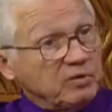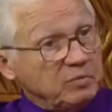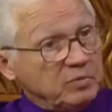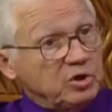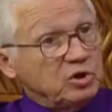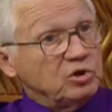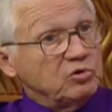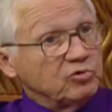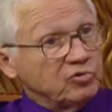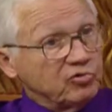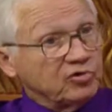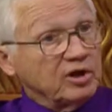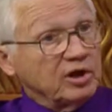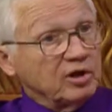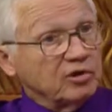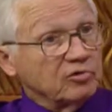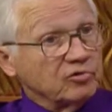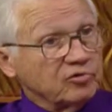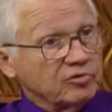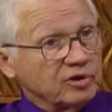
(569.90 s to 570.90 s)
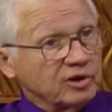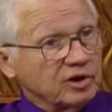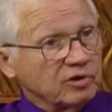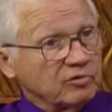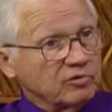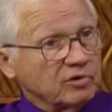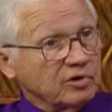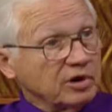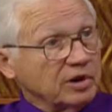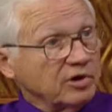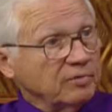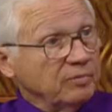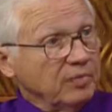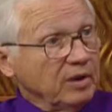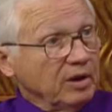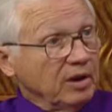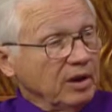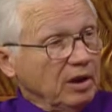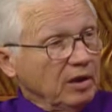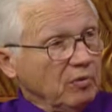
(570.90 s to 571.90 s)
the menu cycles now, yeah. right?
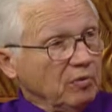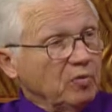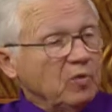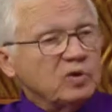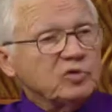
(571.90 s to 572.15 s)
Mm -hmm.